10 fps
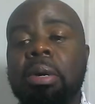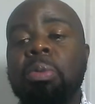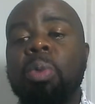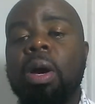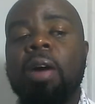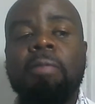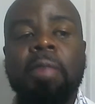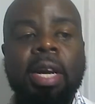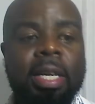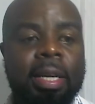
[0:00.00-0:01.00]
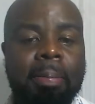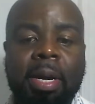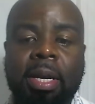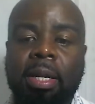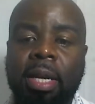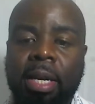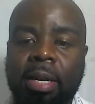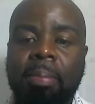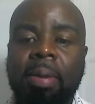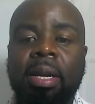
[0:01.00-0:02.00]
We have ketamine.
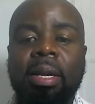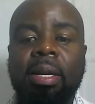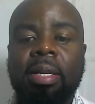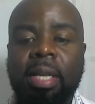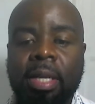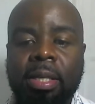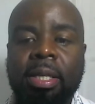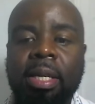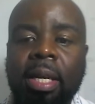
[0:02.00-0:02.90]
Ketamine, yes.